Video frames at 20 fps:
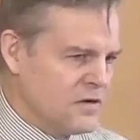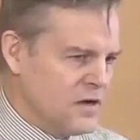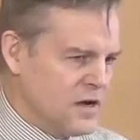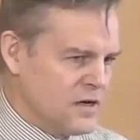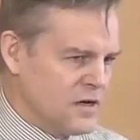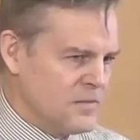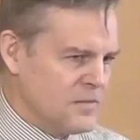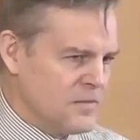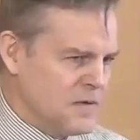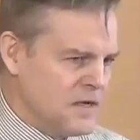
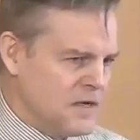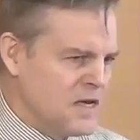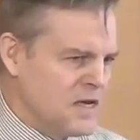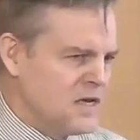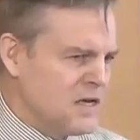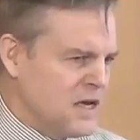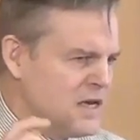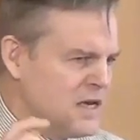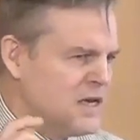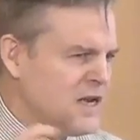daughter had been
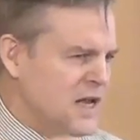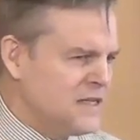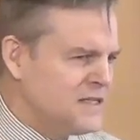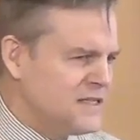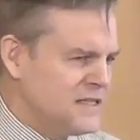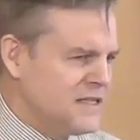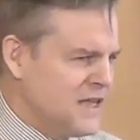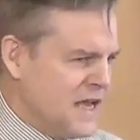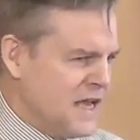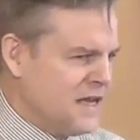
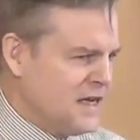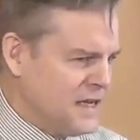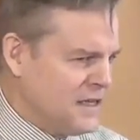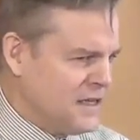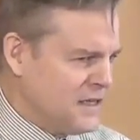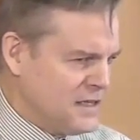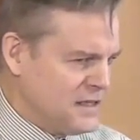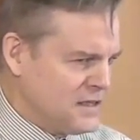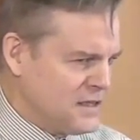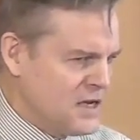enunciating
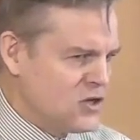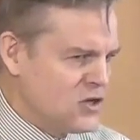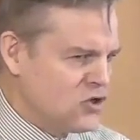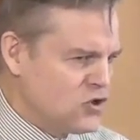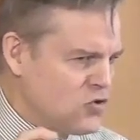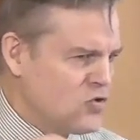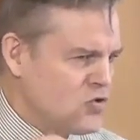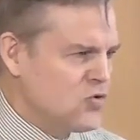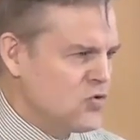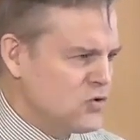these
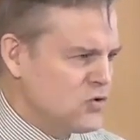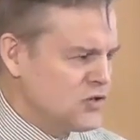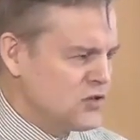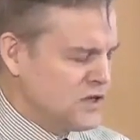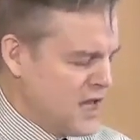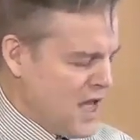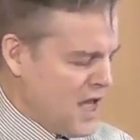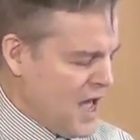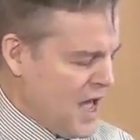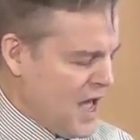
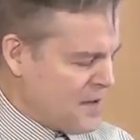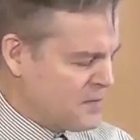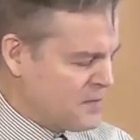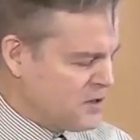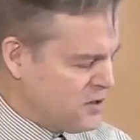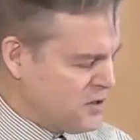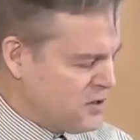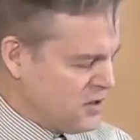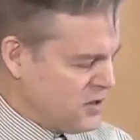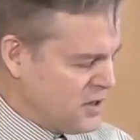truths
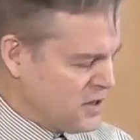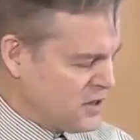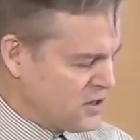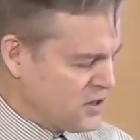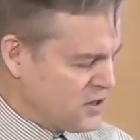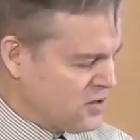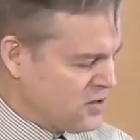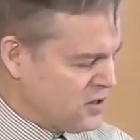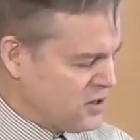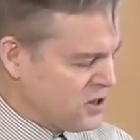absolutely and
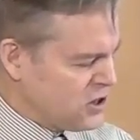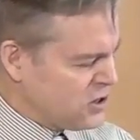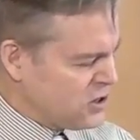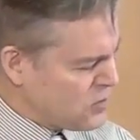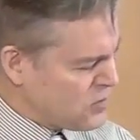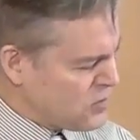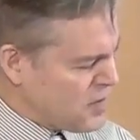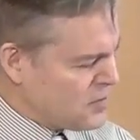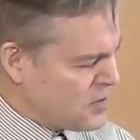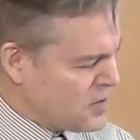certainly. She said,
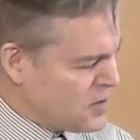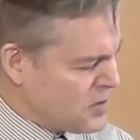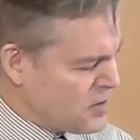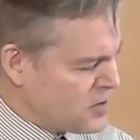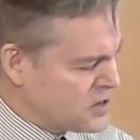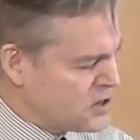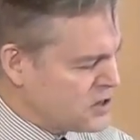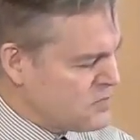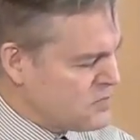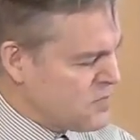Remember, dear, a
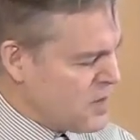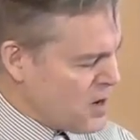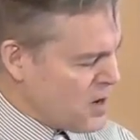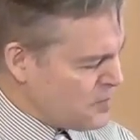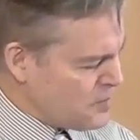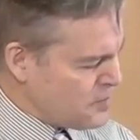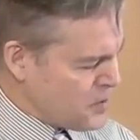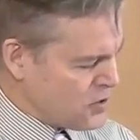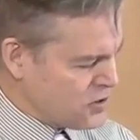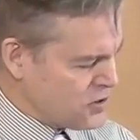
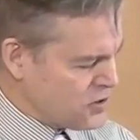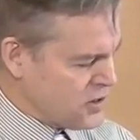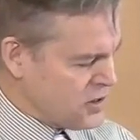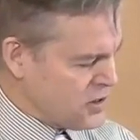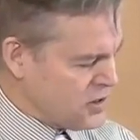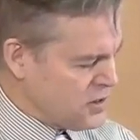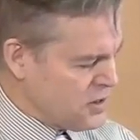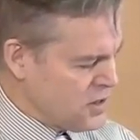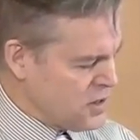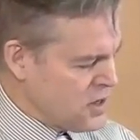smart
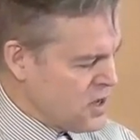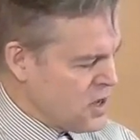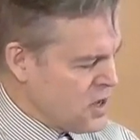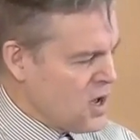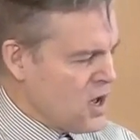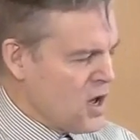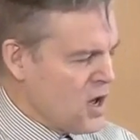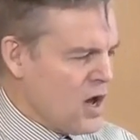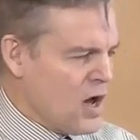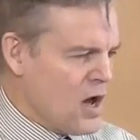person
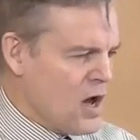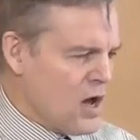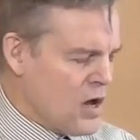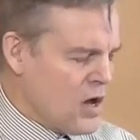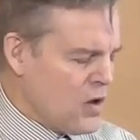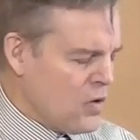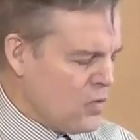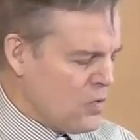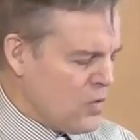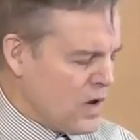
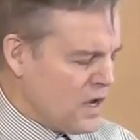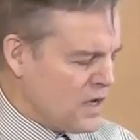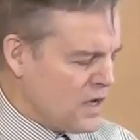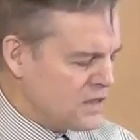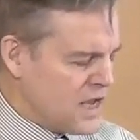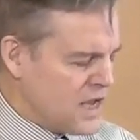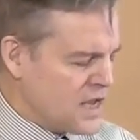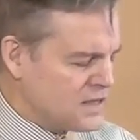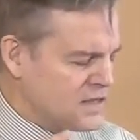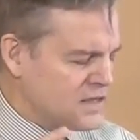
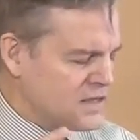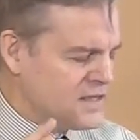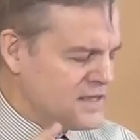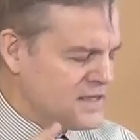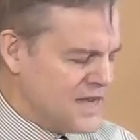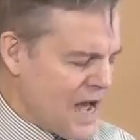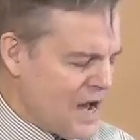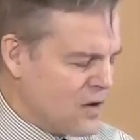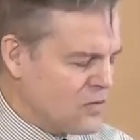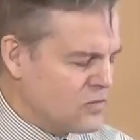always has
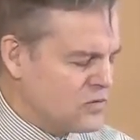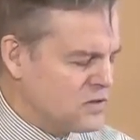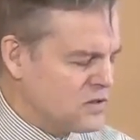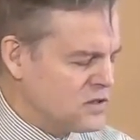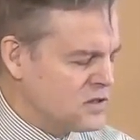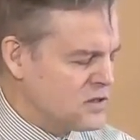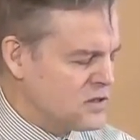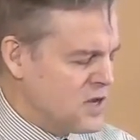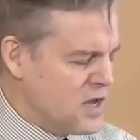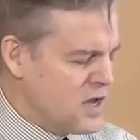
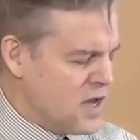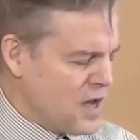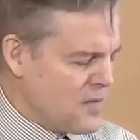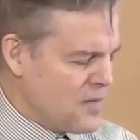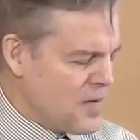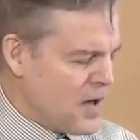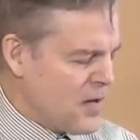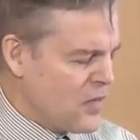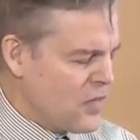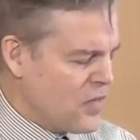doubts
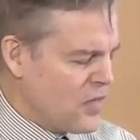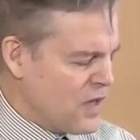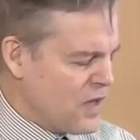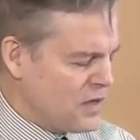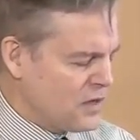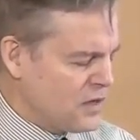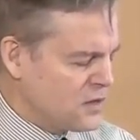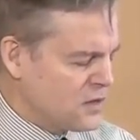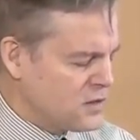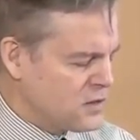about
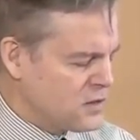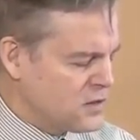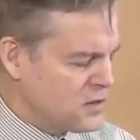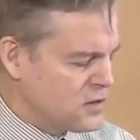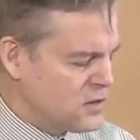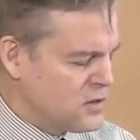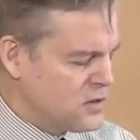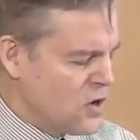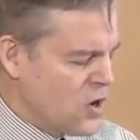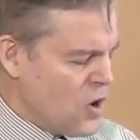things.
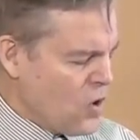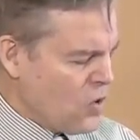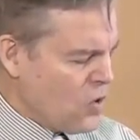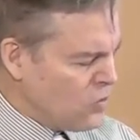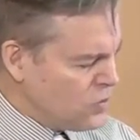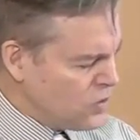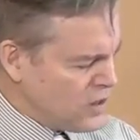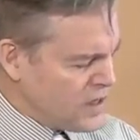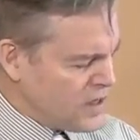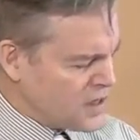
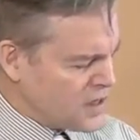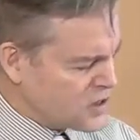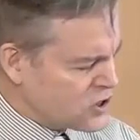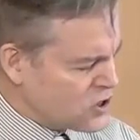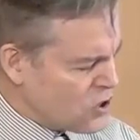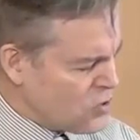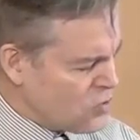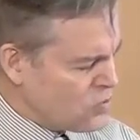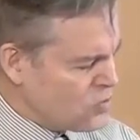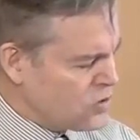Only a
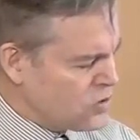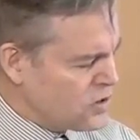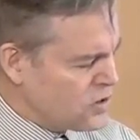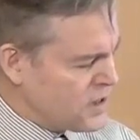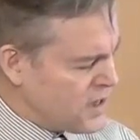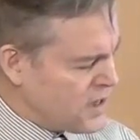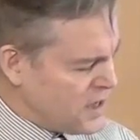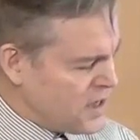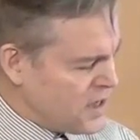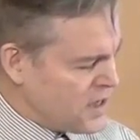total
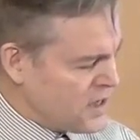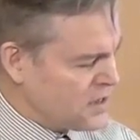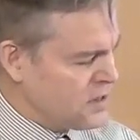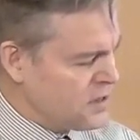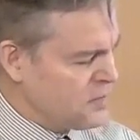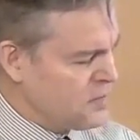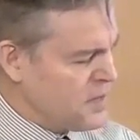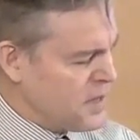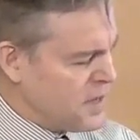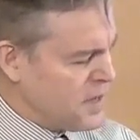idiot
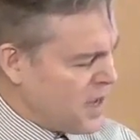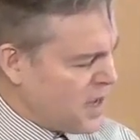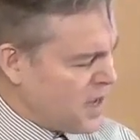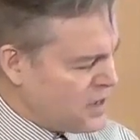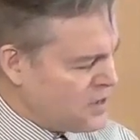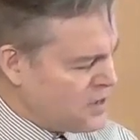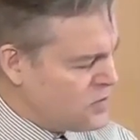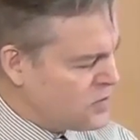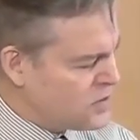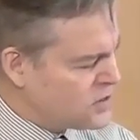could be a
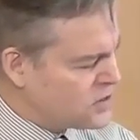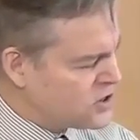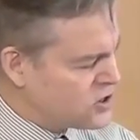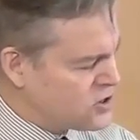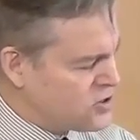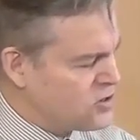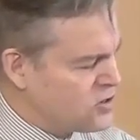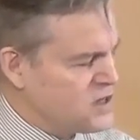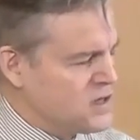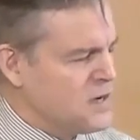hundred
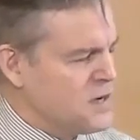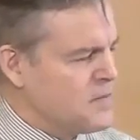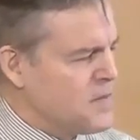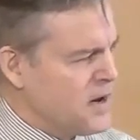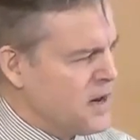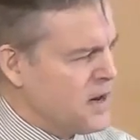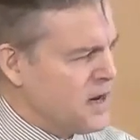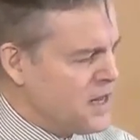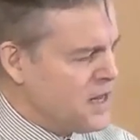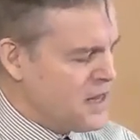certain
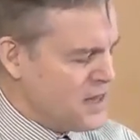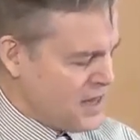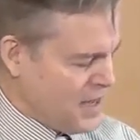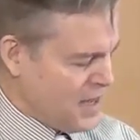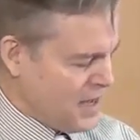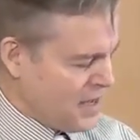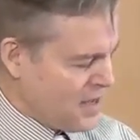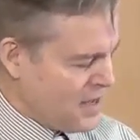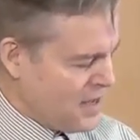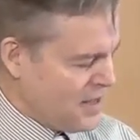about
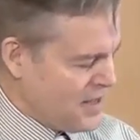anything.